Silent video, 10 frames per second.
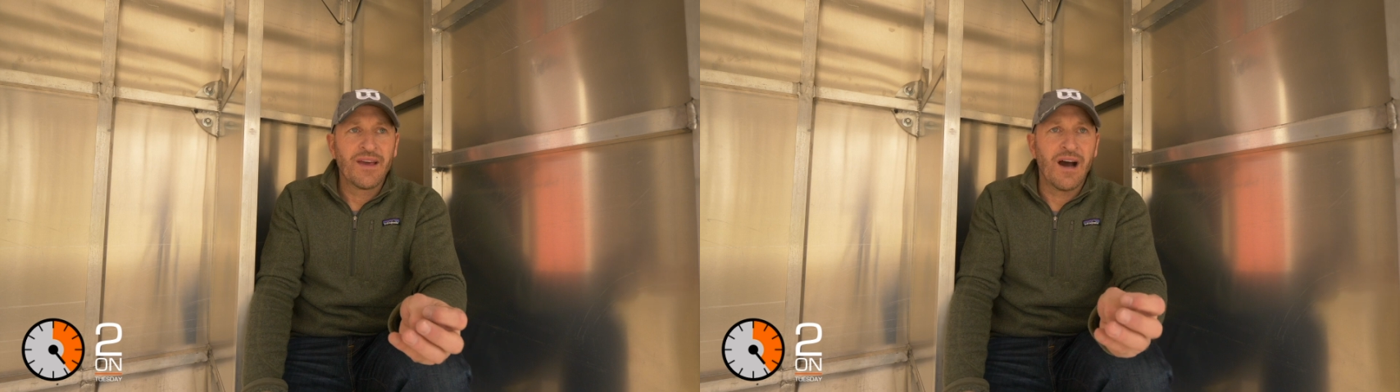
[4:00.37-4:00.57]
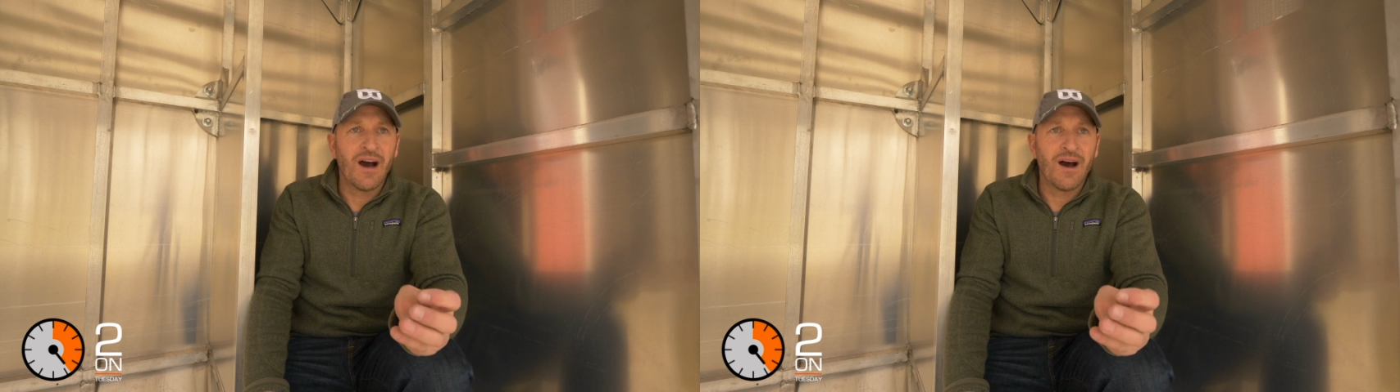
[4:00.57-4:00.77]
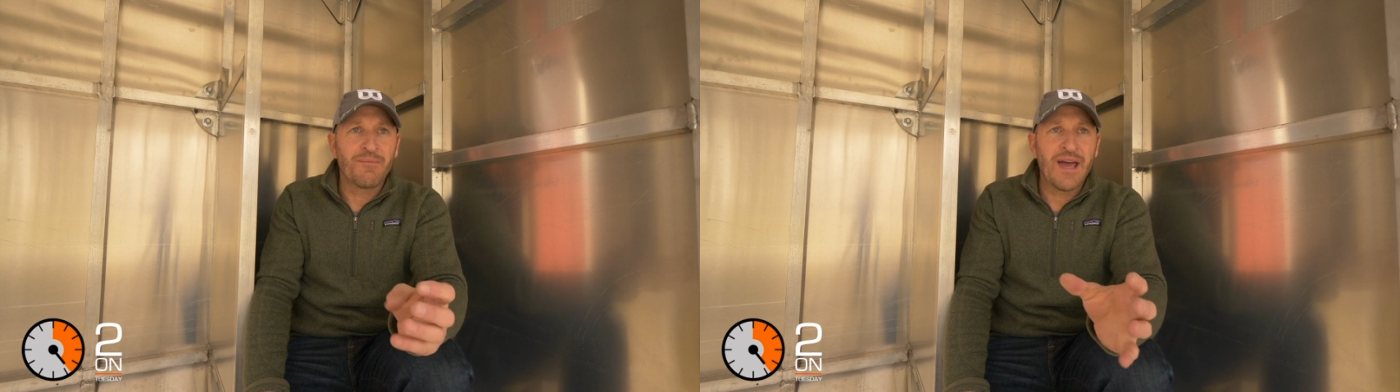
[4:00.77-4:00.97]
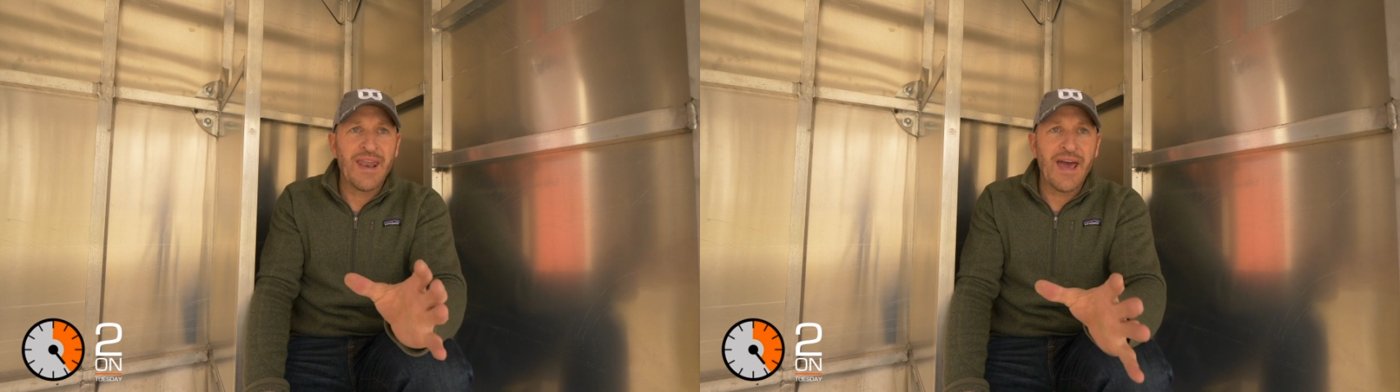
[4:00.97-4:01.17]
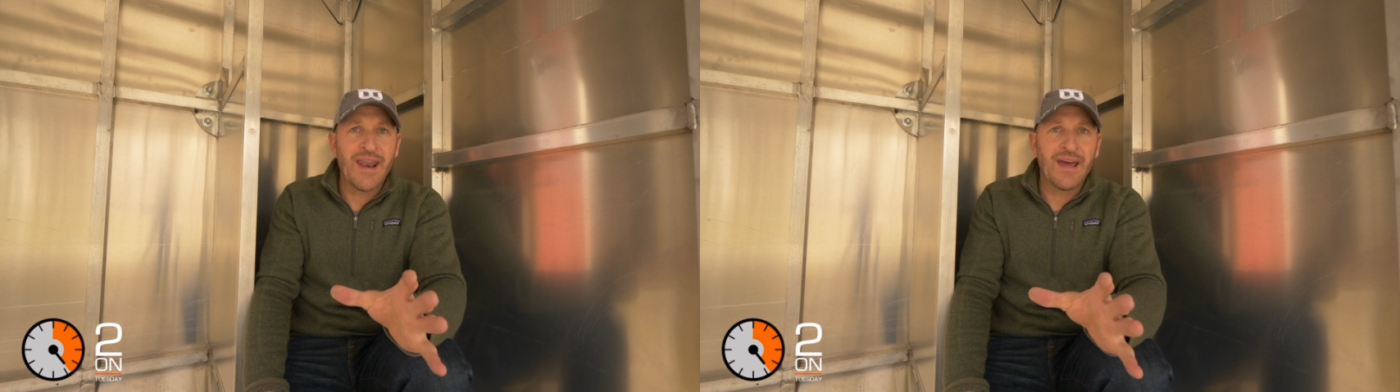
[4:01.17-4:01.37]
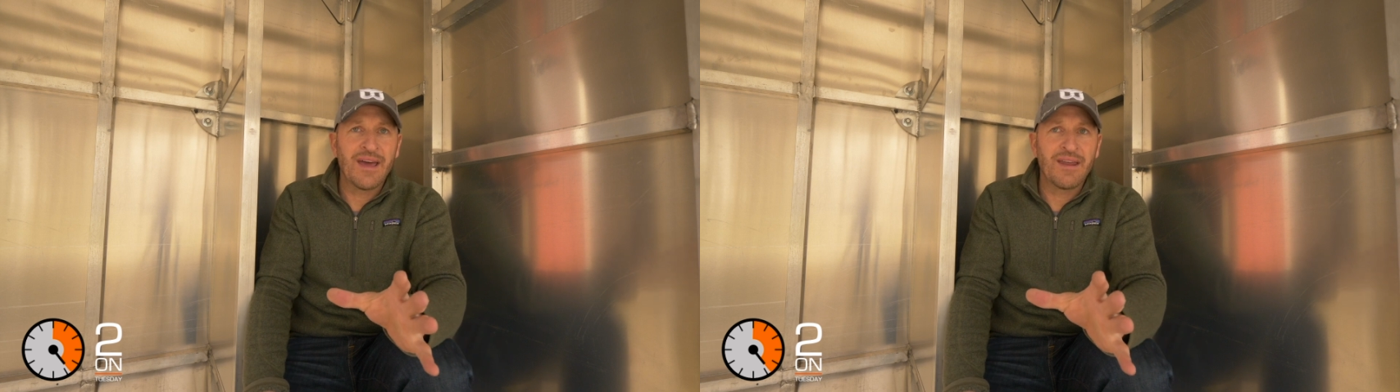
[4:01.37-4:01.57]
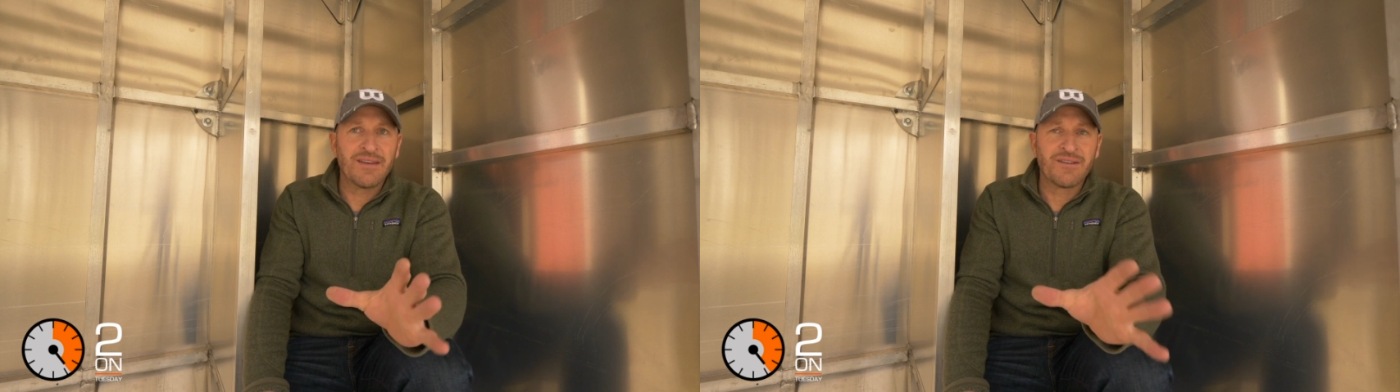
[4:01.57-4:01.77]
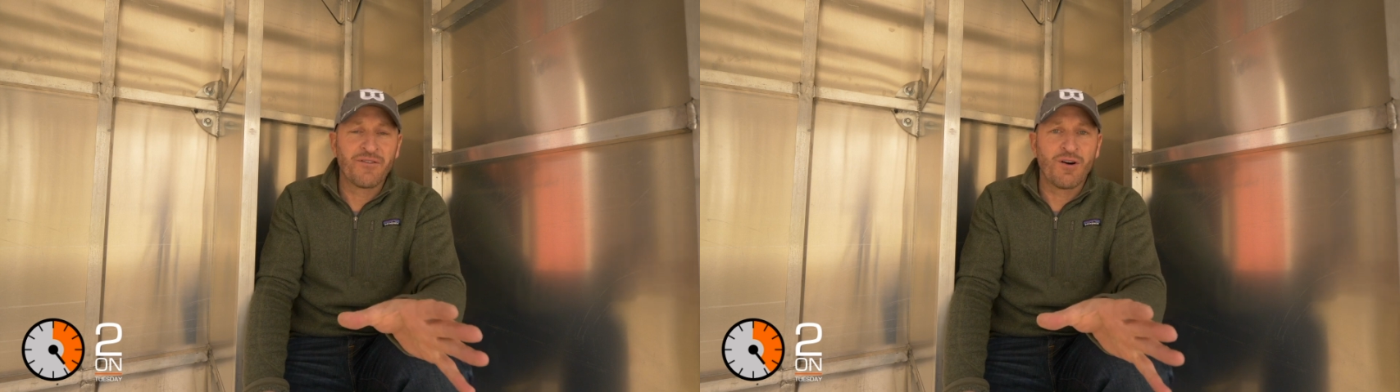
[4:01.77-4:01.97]
Um, and, and,
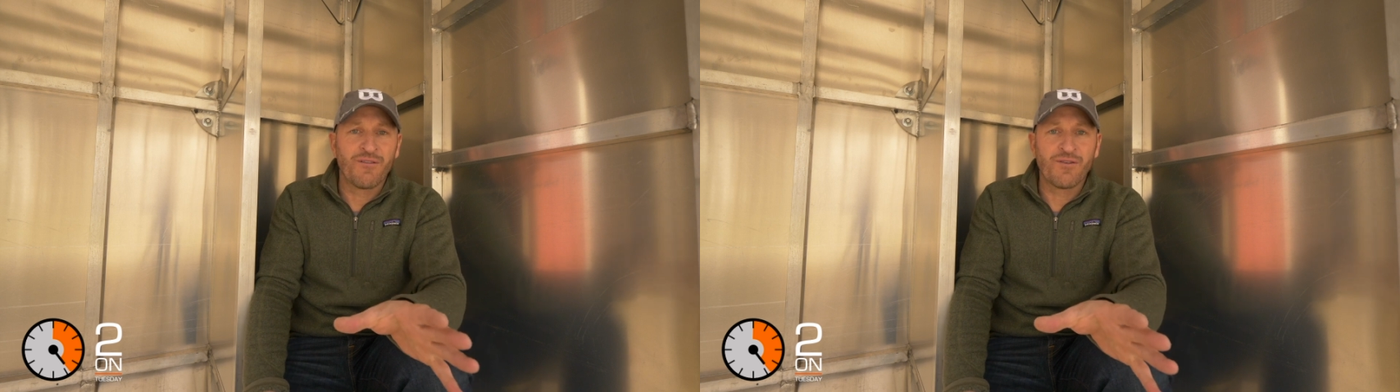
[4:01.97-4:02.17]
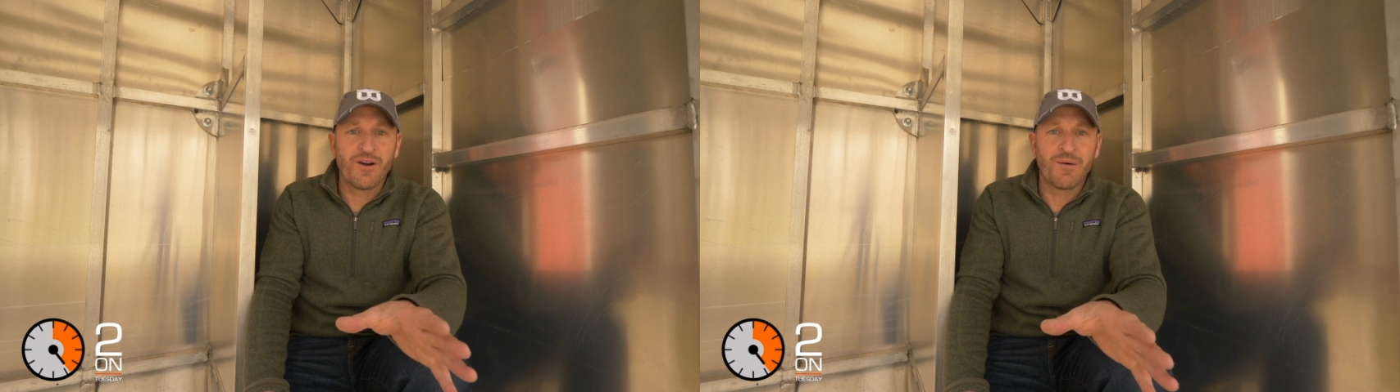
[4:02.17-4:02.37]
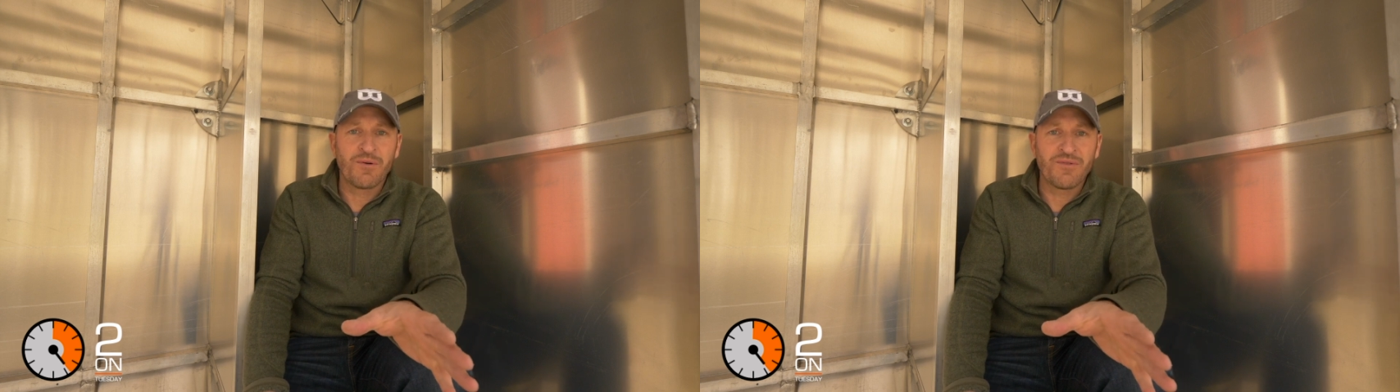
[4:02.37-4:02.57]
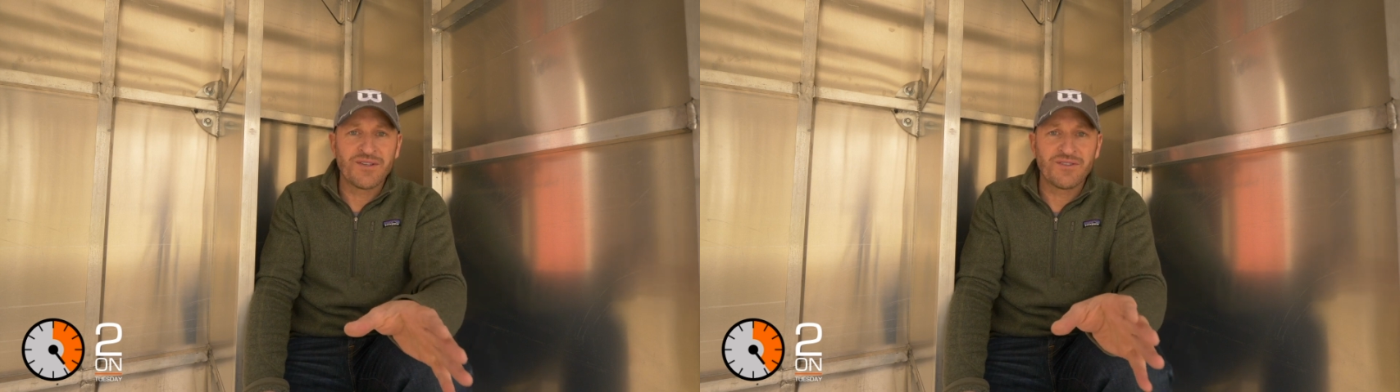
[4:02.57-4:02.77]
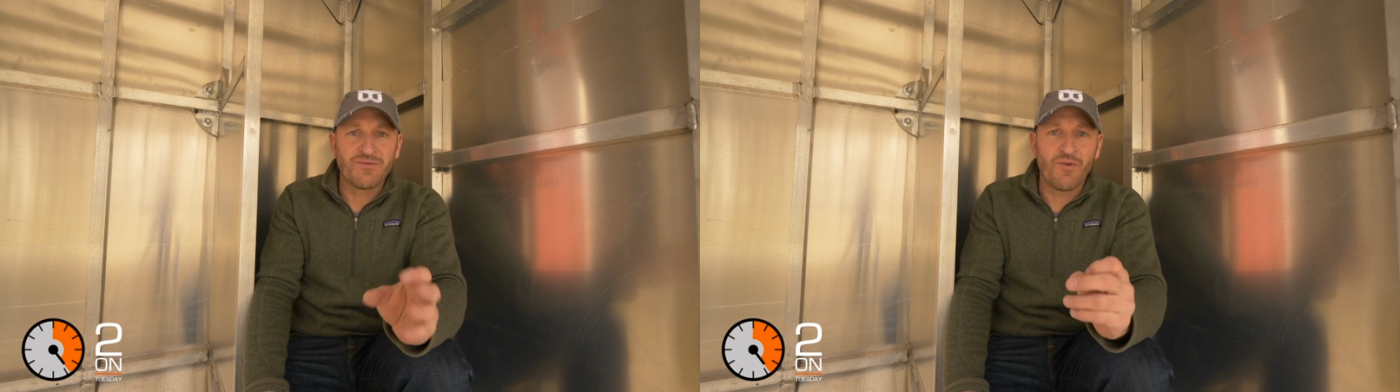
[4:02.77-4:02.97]
and, difficult for a couple of reasons.